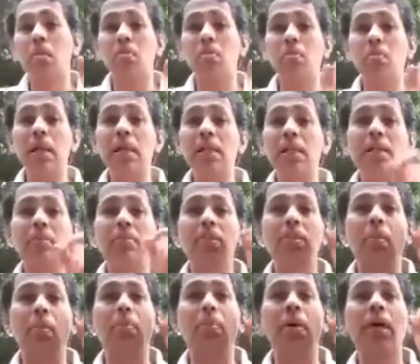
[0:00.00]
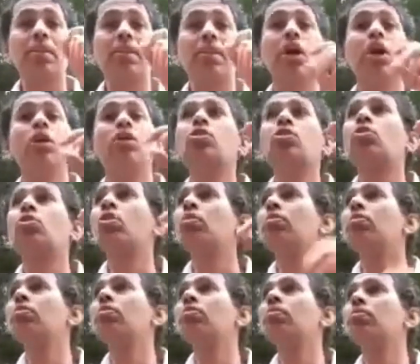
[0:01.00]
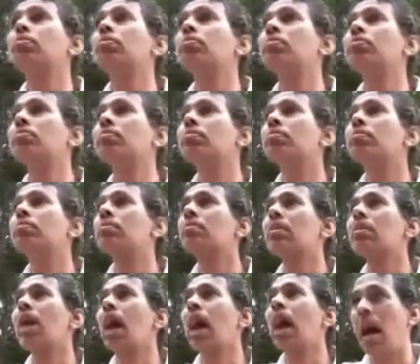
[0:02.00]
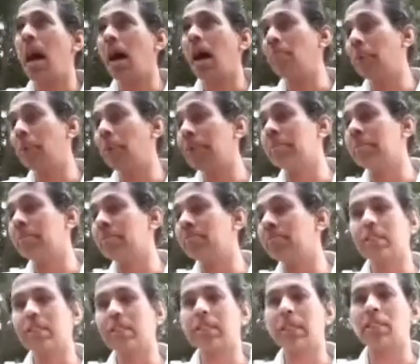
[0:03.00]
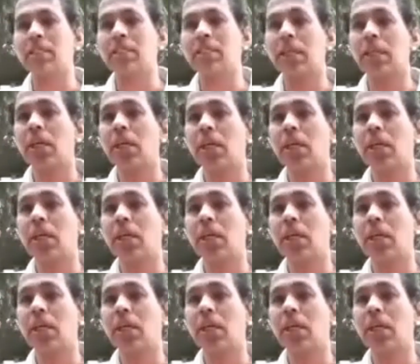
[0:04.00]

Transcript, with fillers: Belgium is the best. So, huh, Belgium it is actually.